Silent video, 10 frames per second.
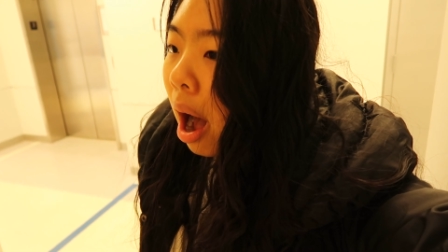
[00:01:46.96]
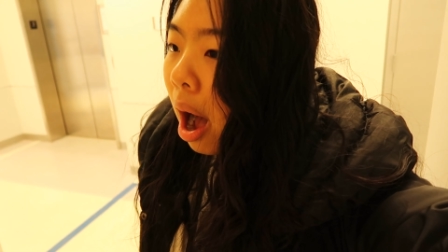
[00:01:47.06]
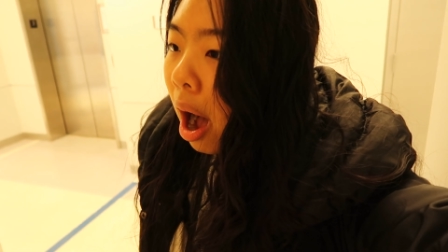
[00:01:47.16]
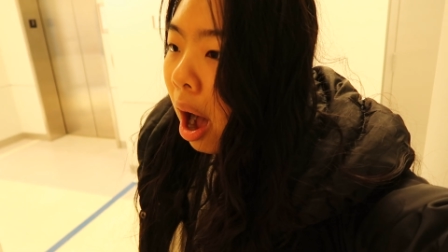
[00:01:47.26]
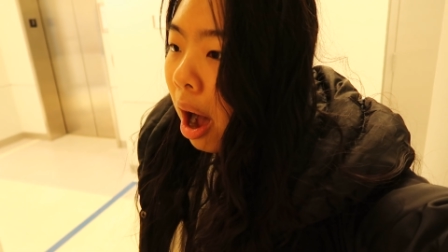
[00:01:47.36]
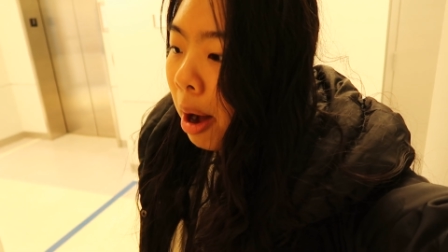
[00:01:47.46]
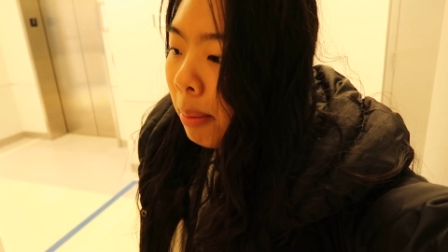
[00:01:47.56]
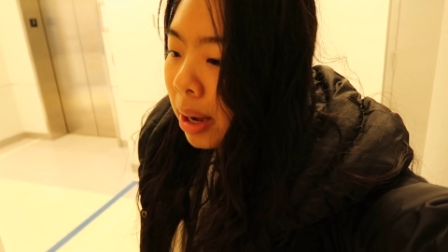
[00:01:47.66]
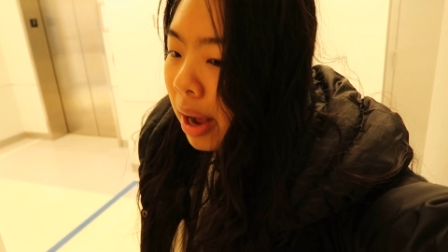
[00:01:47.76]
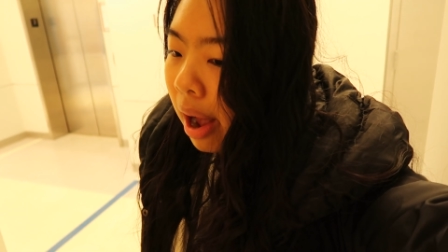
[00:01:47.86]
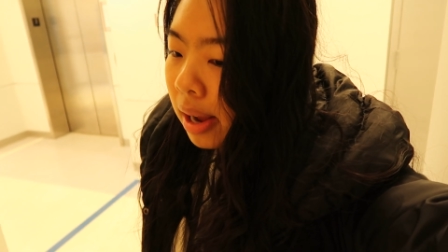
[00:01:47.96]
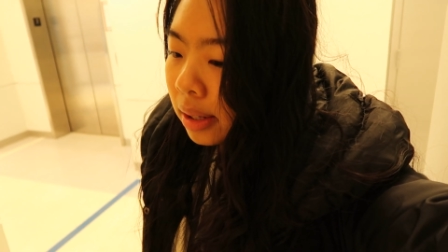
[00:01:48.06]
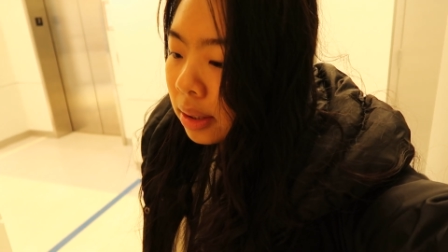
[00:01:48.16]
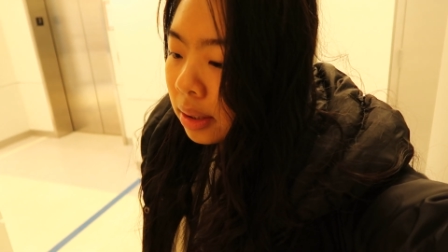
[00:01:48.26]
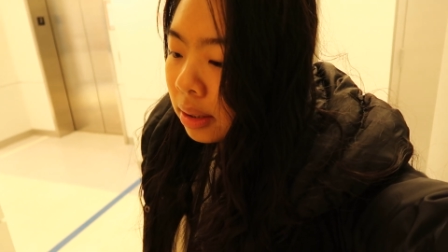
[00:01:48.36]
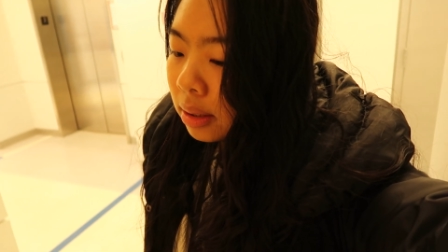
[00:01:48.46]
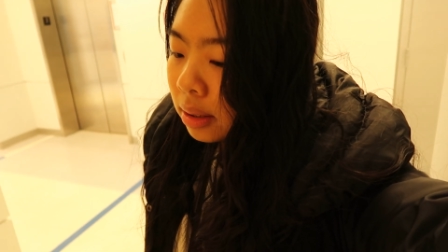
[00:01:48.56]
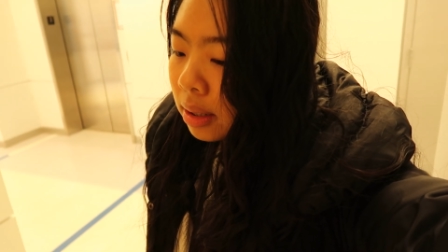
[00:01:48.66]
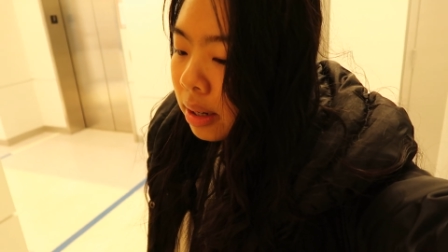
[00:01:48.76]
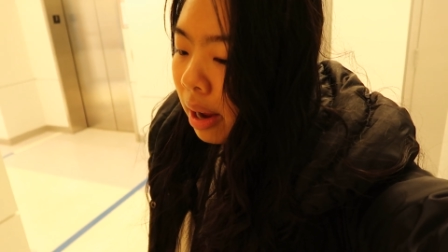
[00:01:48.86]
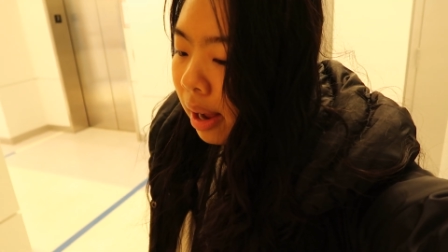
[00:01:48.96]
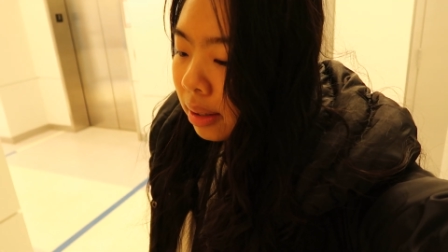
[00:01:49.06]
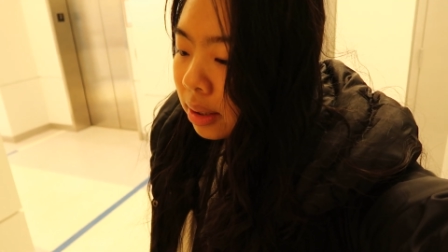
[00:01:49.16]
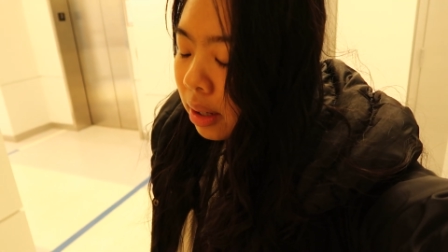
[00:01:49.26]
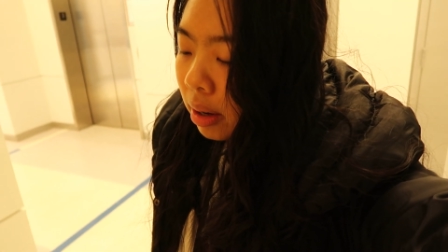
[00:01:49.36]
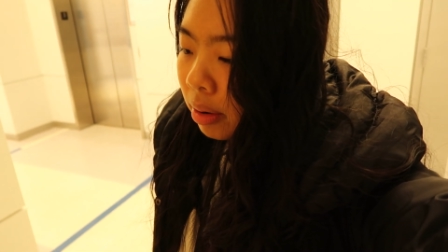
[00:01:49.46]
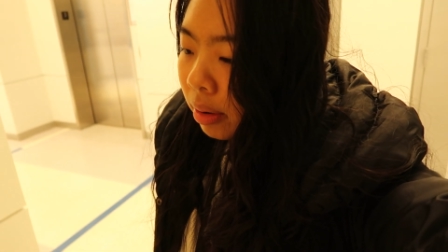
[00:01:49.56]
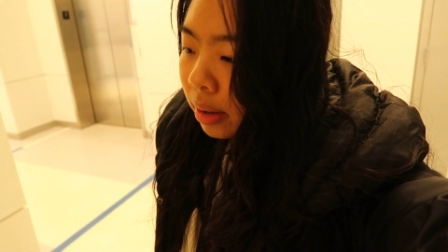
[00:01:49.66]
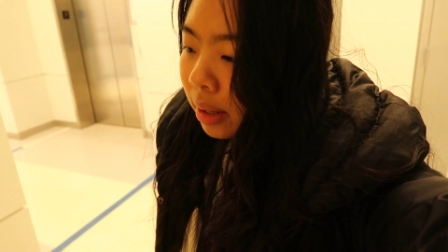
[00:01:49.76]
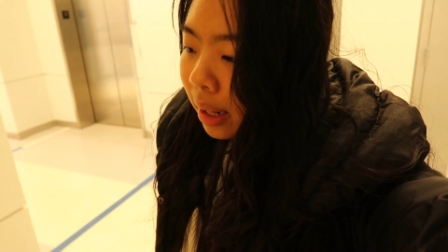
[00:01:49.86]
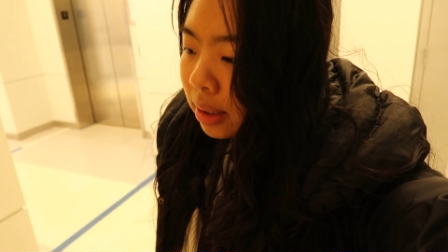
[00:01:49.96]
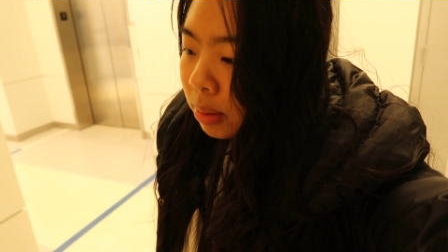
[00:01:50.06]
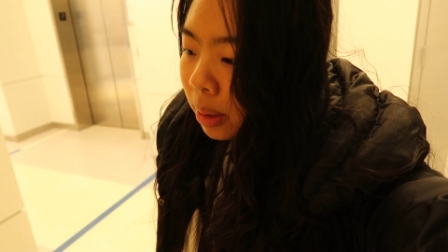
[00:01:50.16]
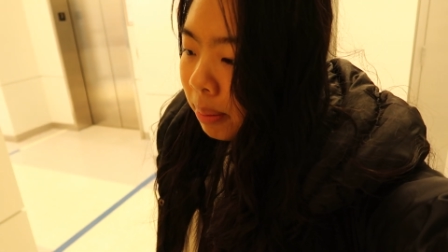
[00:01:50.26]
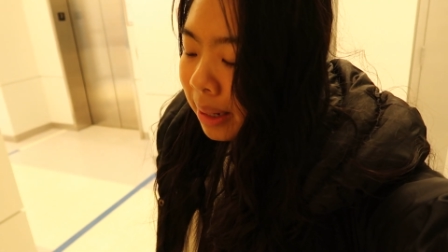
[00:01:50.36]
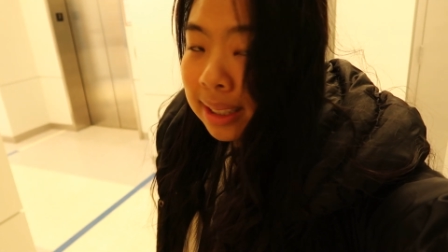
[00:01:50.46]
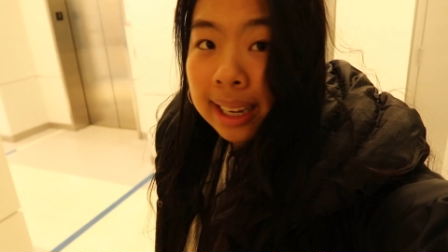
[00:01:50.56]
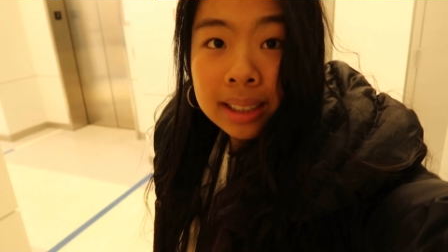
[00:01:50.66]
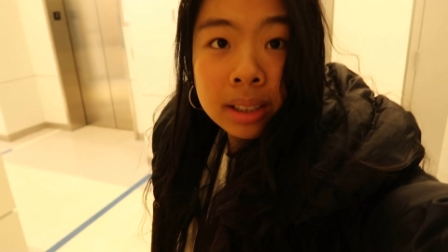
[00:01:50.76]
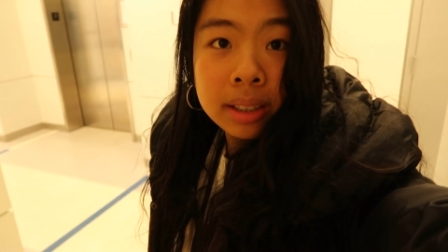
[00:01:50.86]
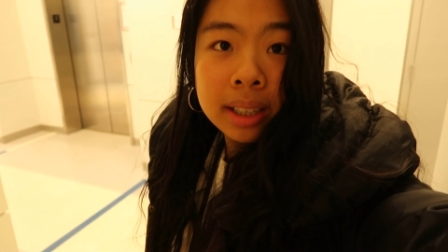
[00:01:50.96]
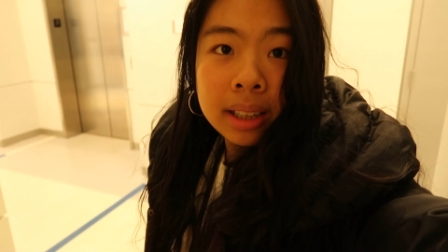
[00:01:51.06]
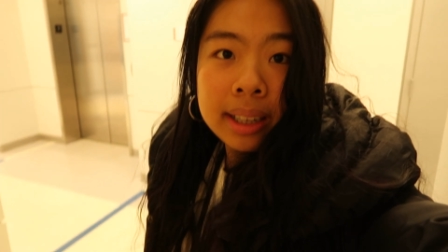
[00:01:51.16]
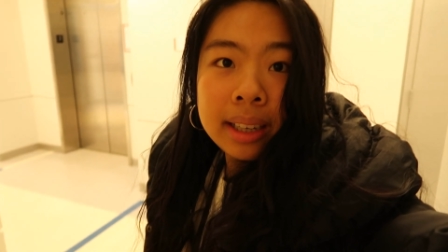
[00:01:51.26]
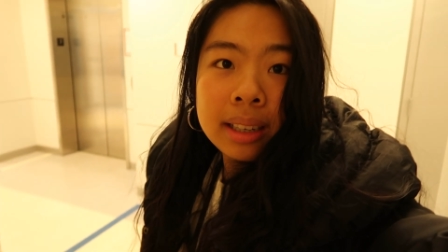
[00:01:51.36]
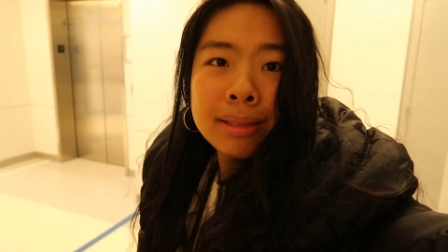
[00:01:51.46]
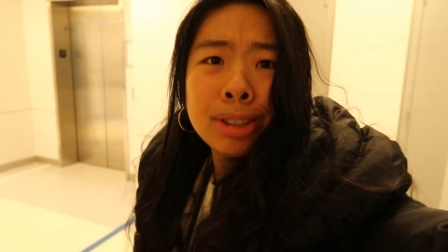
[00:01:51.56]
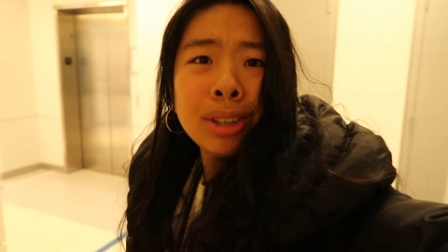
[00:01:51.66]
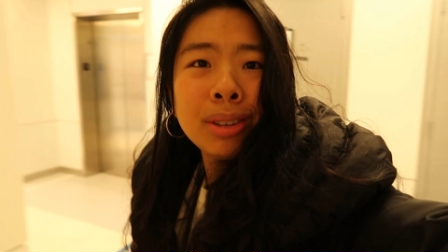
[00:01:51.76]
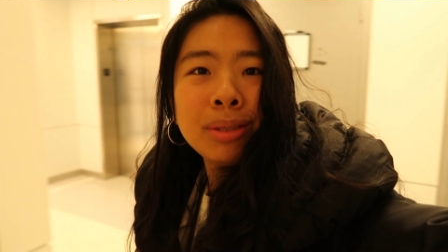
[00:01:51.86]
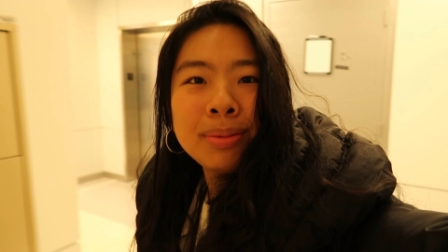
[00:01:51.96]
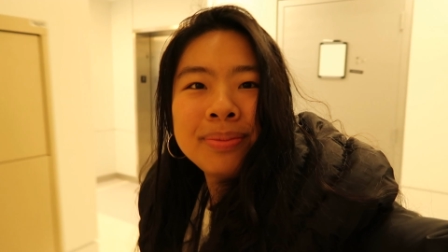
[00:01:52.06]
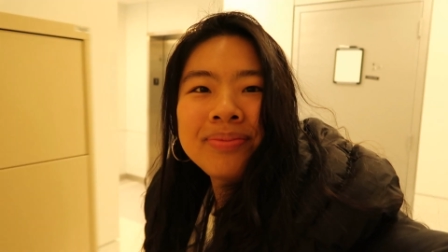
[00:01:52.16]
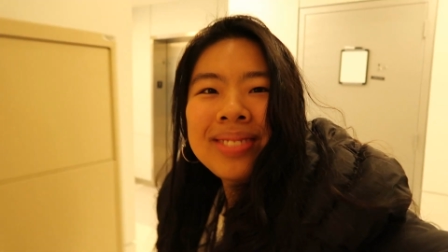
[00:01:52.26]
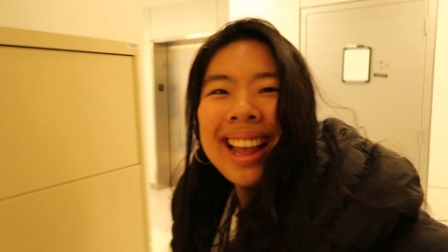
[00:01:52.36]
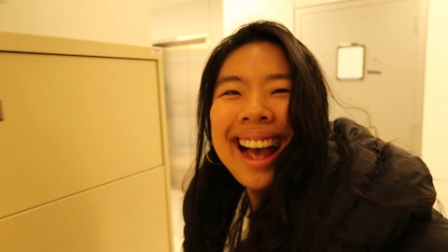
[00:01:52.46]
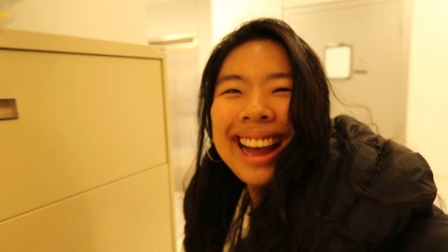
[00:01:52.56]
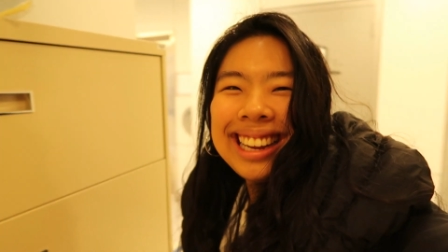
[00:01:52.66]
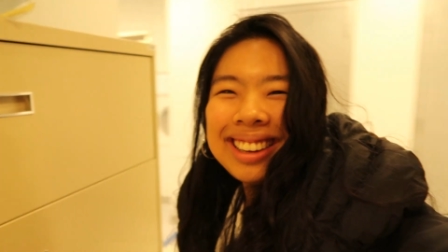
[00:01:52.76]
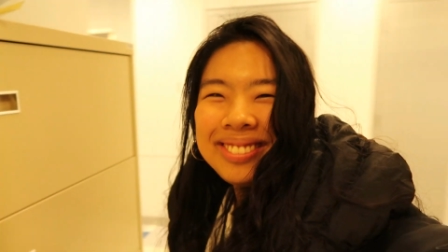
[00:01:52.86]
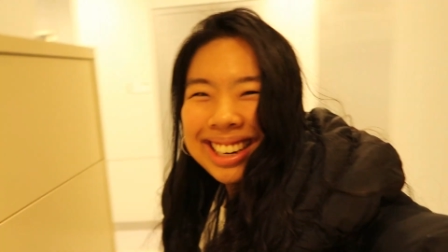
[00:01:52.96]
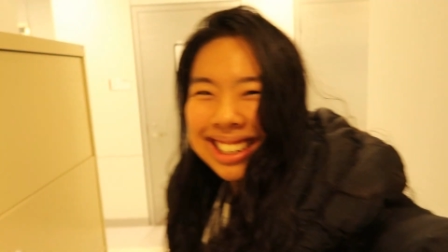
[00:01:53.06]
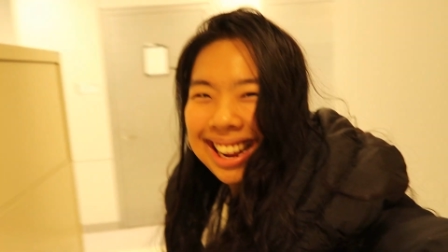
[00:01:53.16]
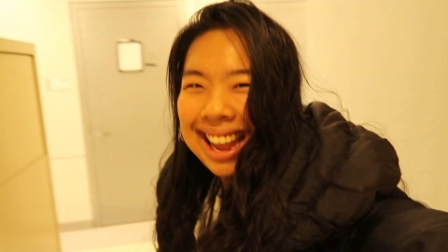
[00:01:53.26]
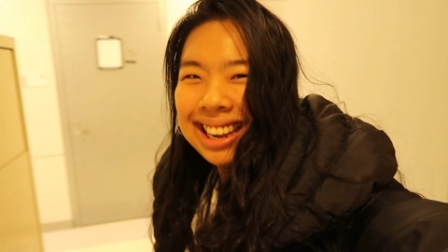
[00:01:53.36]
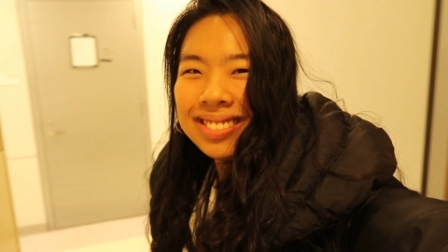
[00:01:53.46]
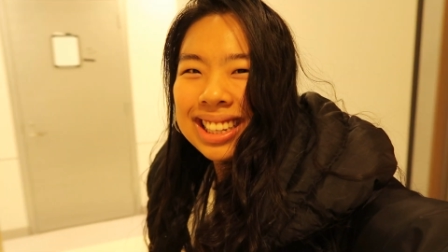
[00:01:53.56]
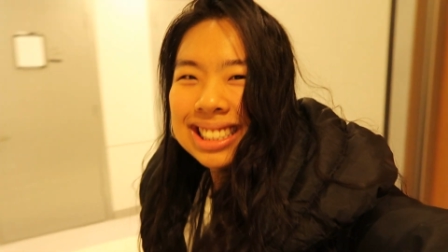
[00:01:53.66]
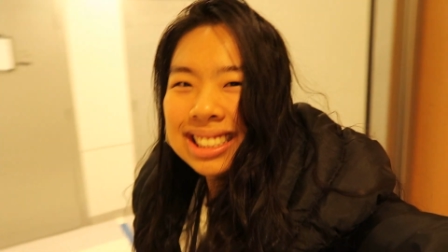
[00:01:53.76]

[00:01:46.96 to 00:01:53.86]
Yeah, so that's what my day is looking like. So I think I'm getting a hang of this.